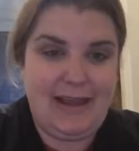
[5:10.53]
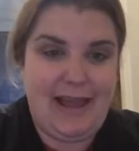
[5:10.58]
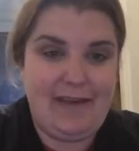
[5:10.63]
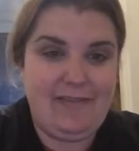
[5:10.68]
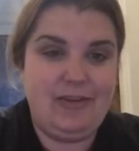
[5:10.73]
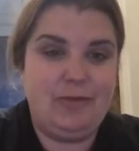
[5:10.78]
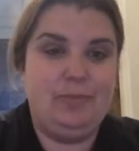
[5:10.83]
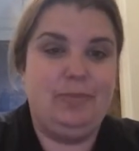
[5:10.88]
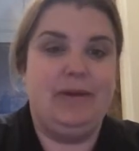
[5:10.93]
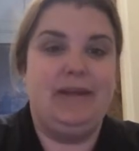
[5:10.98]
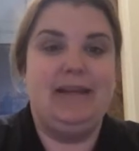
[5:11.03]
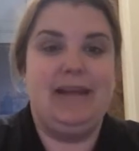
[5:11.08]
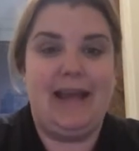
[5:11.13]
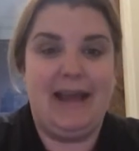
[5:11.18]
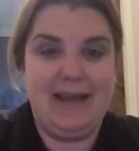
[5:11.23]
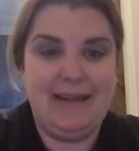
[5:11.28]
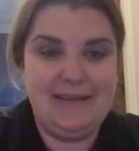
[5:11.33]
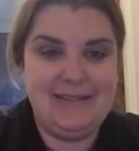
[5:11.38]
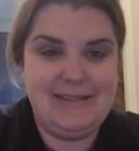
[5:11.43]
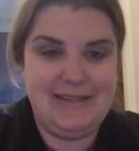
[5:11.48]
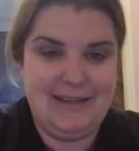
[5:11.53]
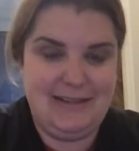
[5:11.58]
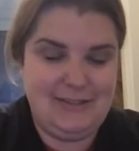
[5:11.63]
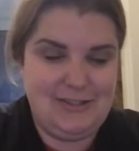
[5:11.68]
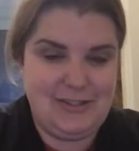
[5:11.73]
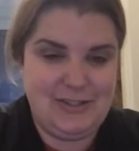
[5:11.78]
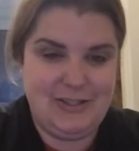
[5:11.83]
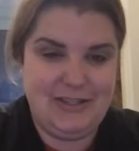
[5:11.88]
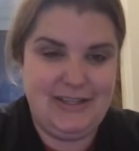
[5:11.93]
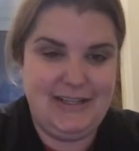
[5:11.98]
having been added to
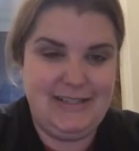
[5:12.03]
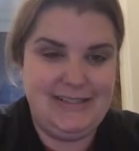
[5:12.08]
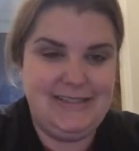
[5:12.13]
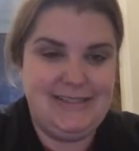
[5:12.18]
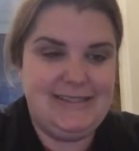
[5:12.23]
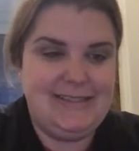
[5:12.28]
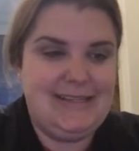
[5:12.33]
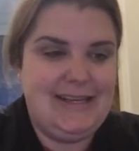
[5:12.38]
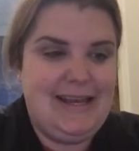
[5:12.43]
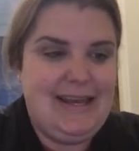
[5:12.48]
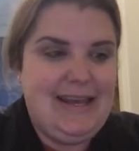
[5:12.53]
insurance.